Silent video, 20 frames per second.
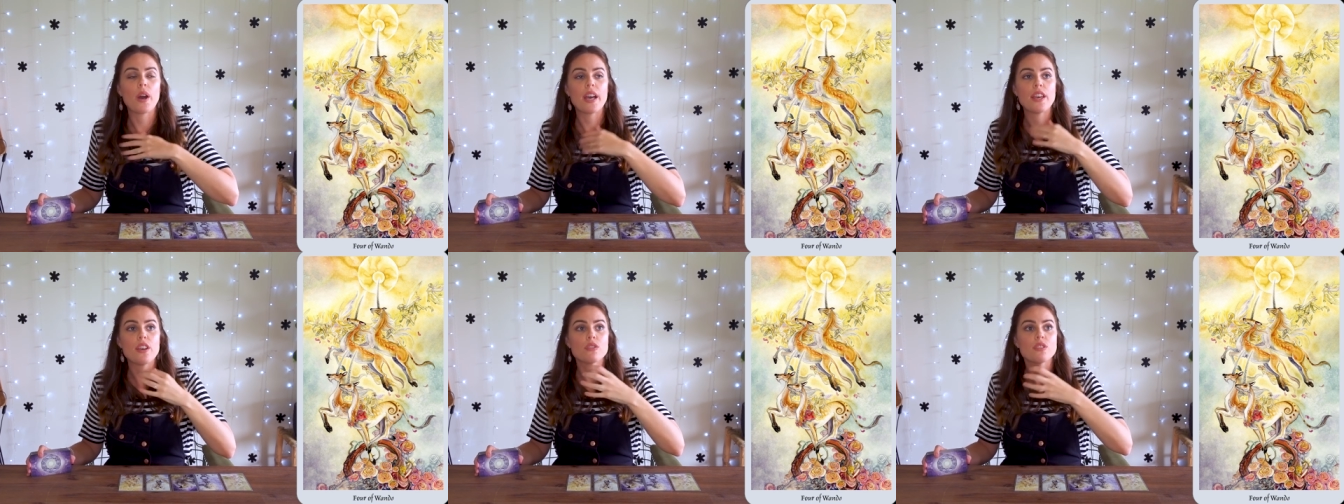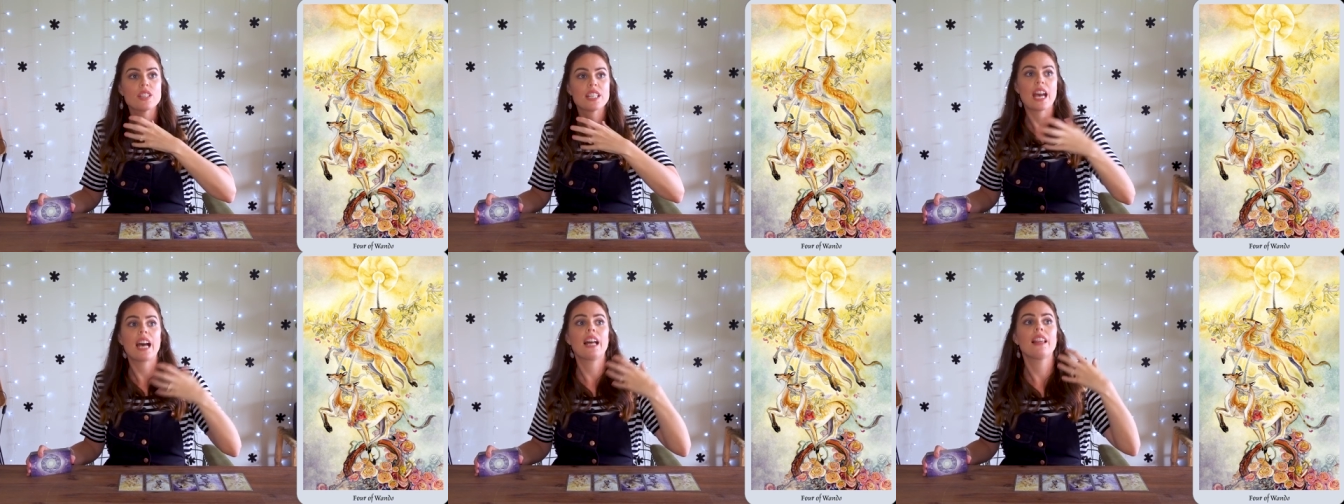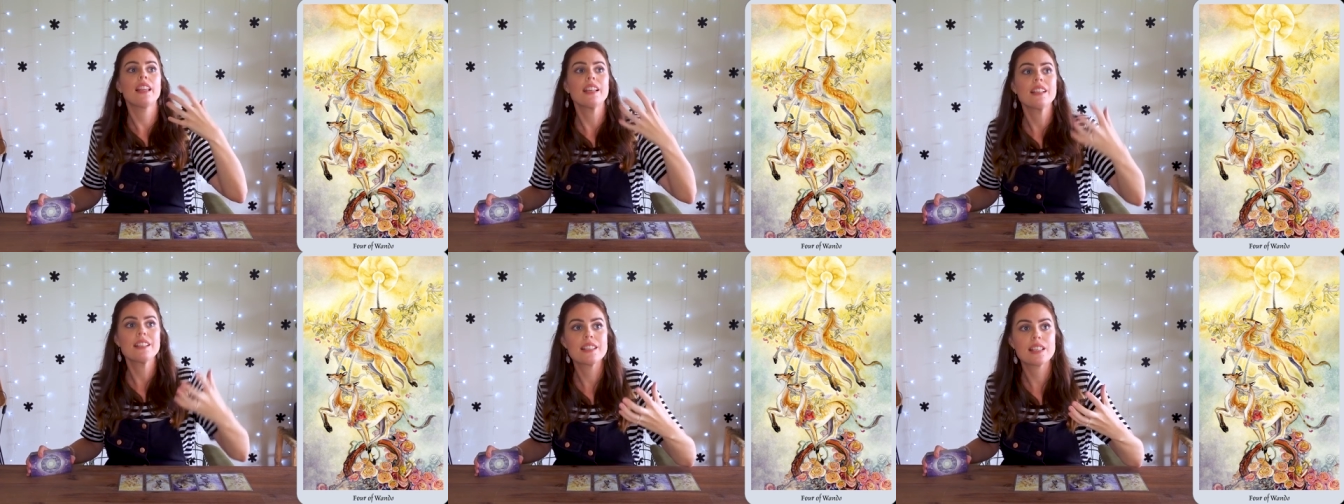you're
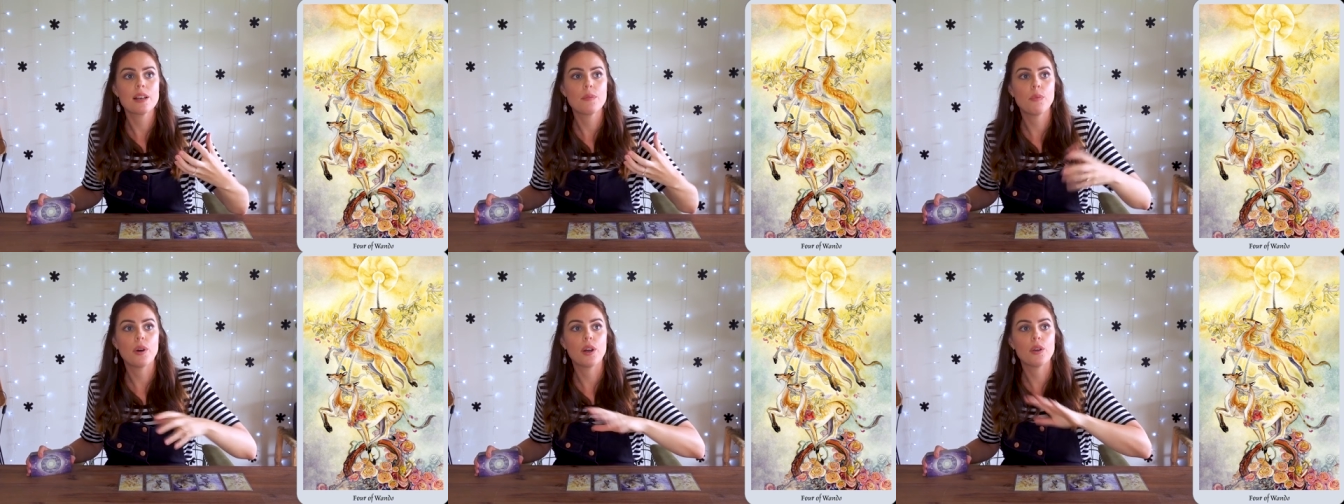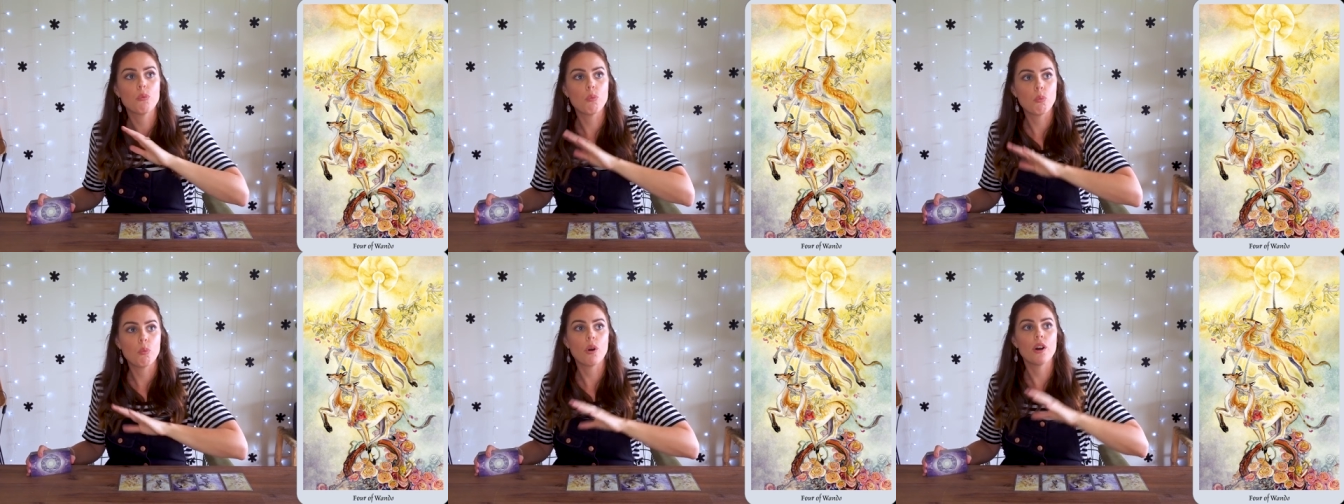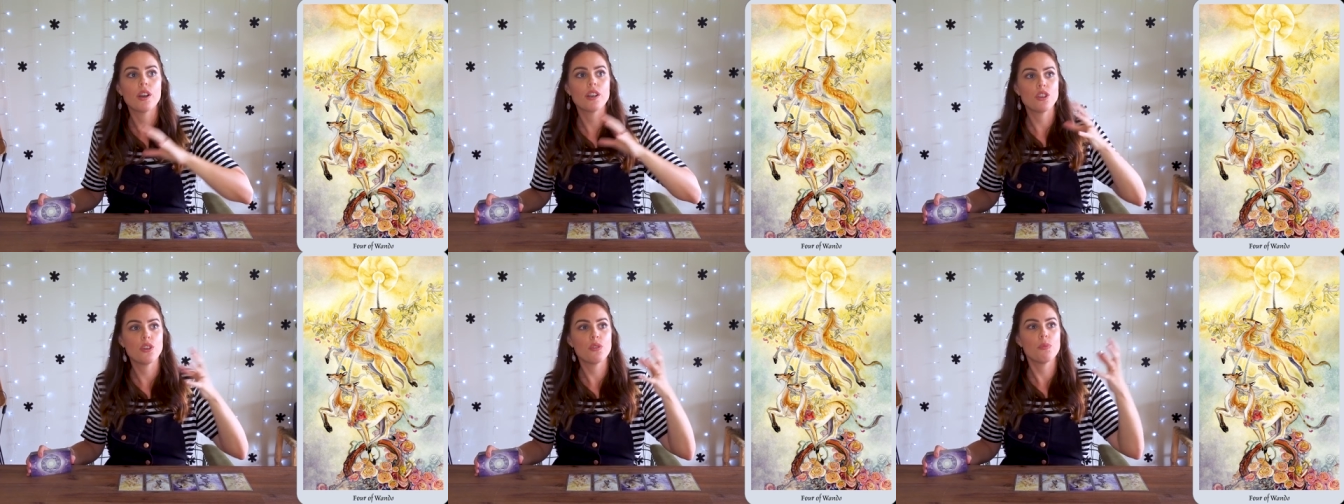telling someone
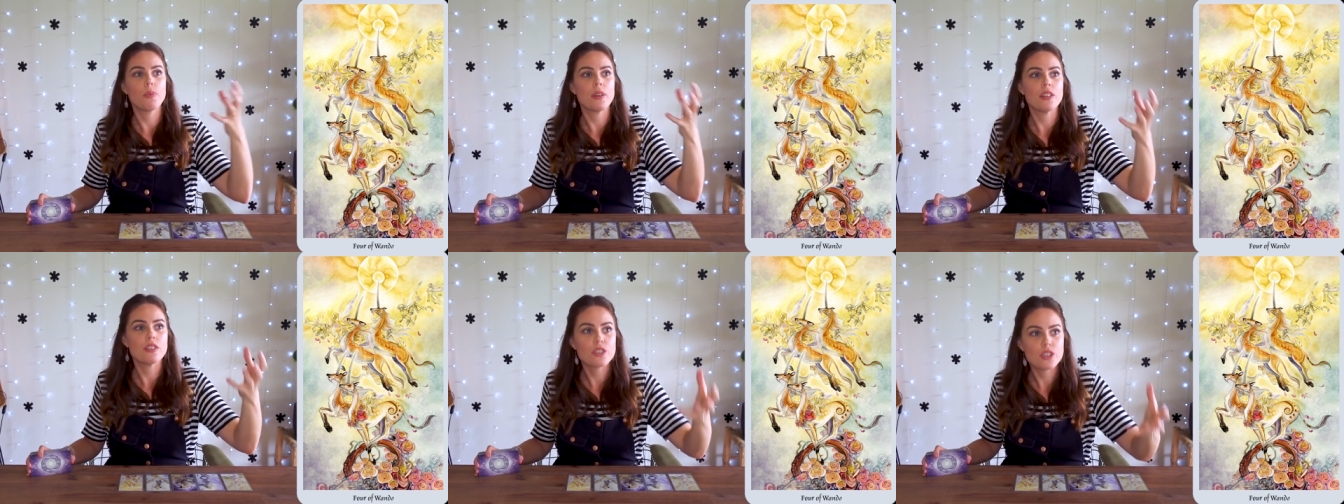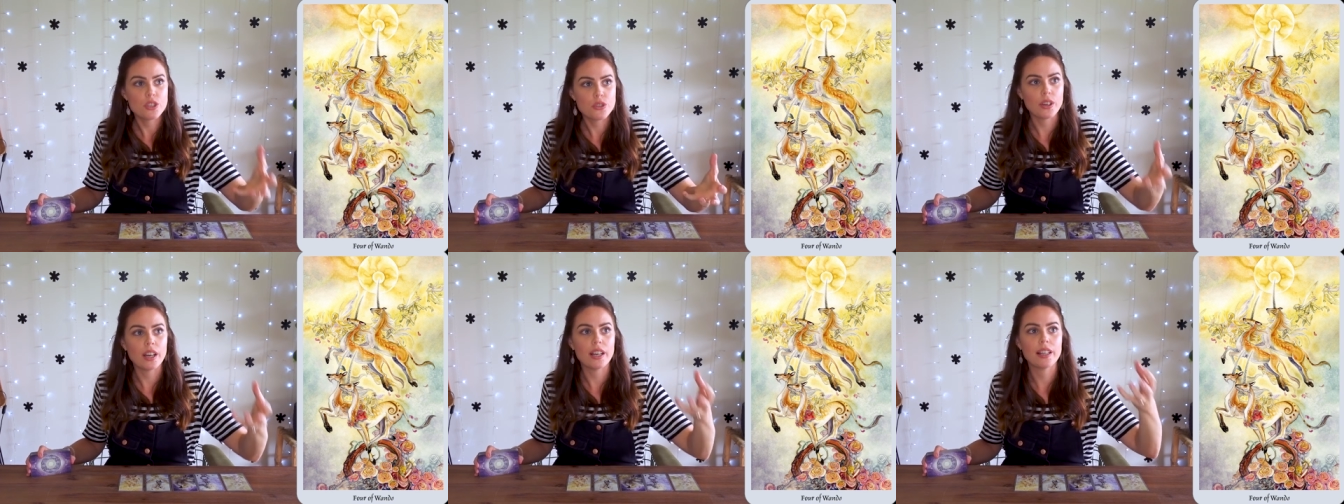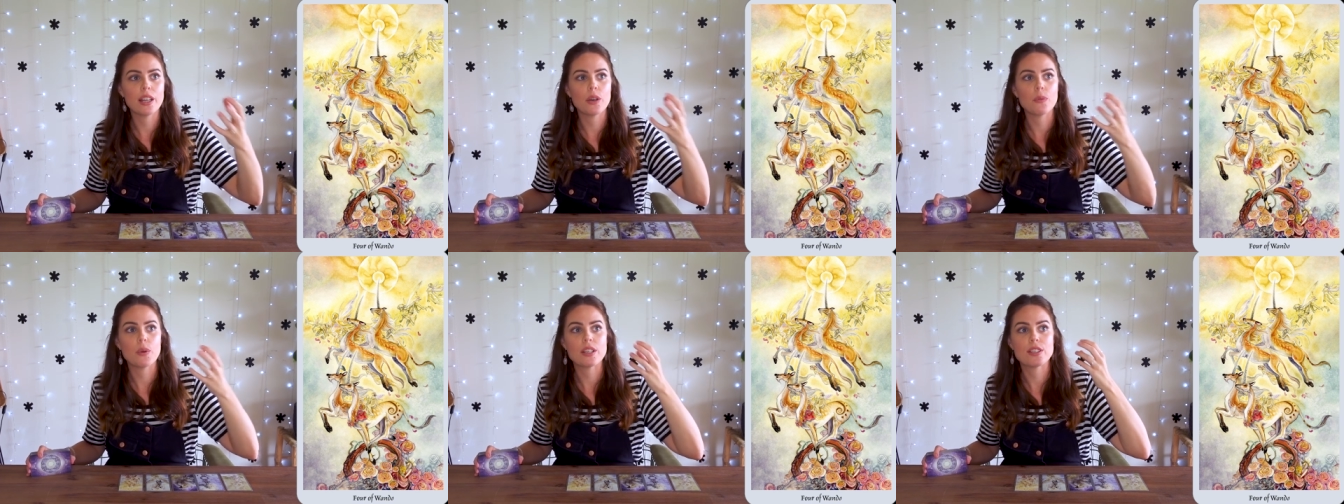what you've been
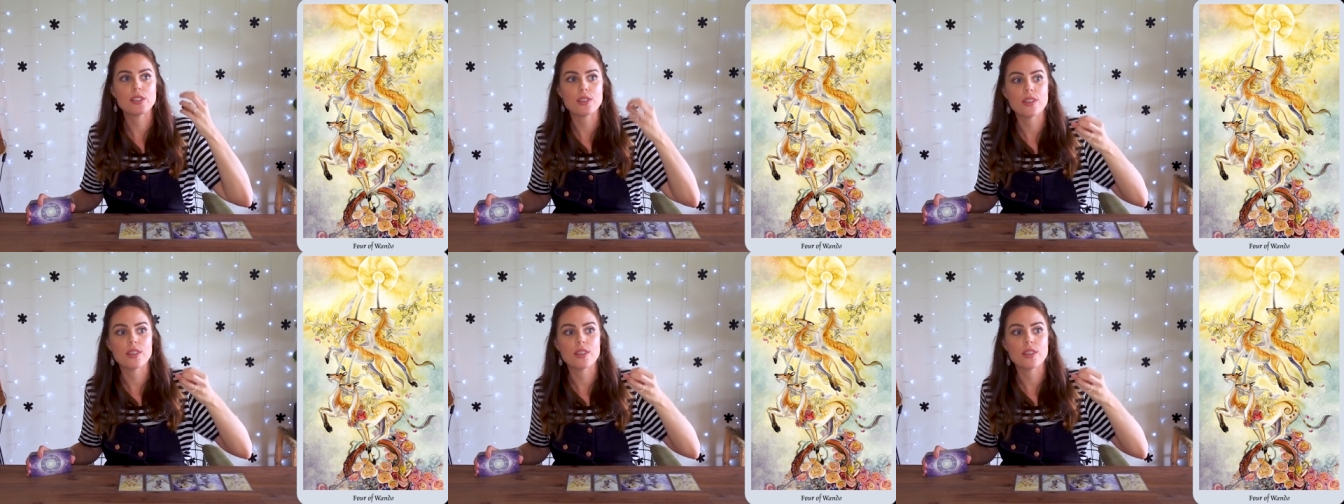struggling with,